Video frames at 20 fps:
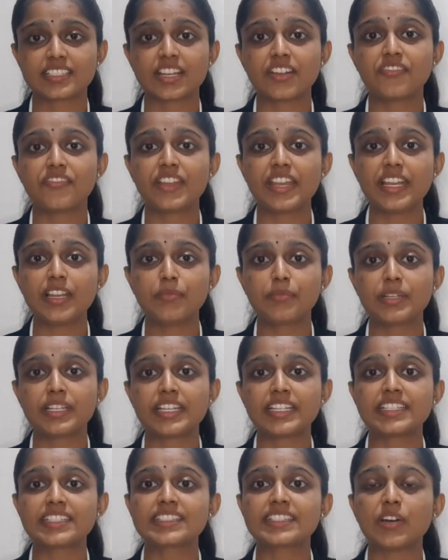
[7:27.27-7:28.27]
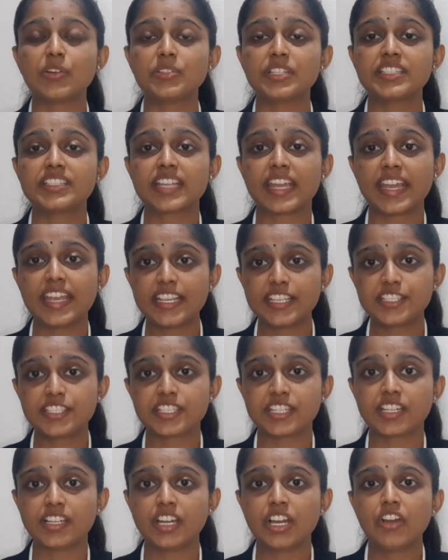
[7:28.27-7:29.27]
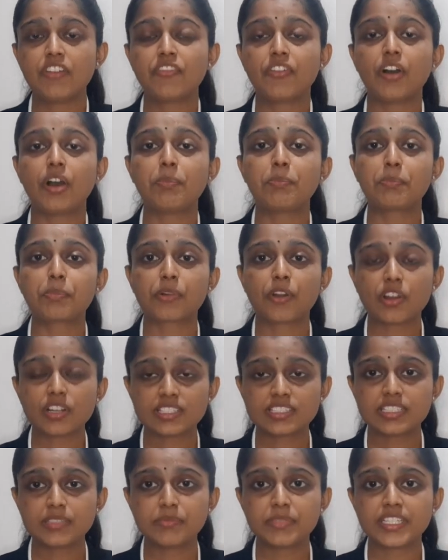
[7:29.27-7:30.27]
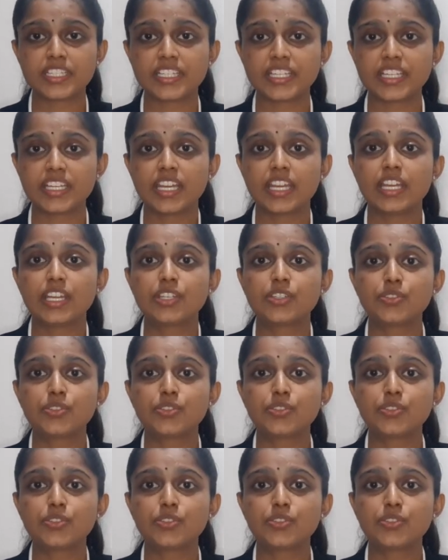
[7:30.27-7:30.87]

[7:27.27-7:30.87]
available in Southeast Asia for approximately